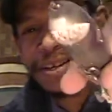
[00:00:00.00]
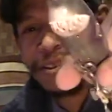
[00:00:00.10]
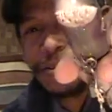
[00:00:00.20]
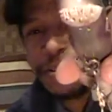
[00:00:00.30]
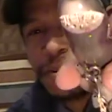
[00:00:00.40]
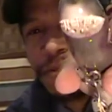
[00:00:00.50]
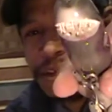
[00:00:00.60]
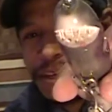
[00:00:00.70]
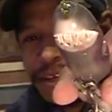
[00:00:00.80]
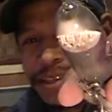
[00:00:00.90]
those goofy
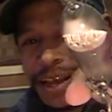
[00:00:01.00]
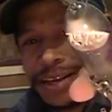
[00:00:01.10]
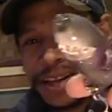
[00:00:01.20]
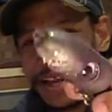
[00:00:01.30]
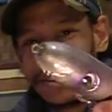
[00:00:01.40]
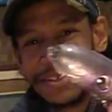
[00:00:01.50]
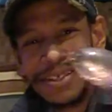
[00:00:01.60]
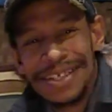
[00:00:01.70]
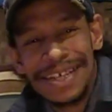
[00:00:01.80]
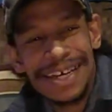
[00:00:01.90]
teeth, that, that looks
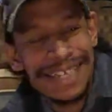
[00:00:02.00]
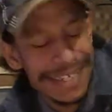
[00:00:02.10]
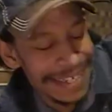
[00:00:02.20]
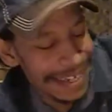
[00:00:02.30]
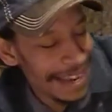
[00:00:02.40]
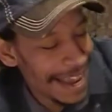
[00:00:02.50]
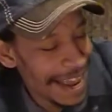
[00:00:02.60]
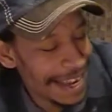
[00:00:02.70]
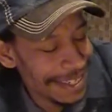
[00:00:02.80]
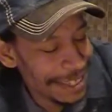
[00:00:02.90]
just nice as a
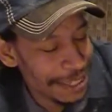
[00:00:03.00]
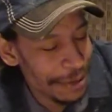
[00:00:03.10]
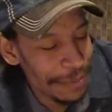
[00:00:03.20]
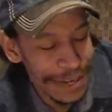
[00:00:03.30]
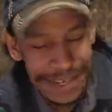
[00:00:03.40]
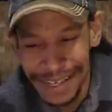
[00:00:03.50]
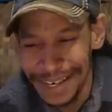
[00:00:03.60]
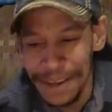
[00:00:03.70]
as a showpiece.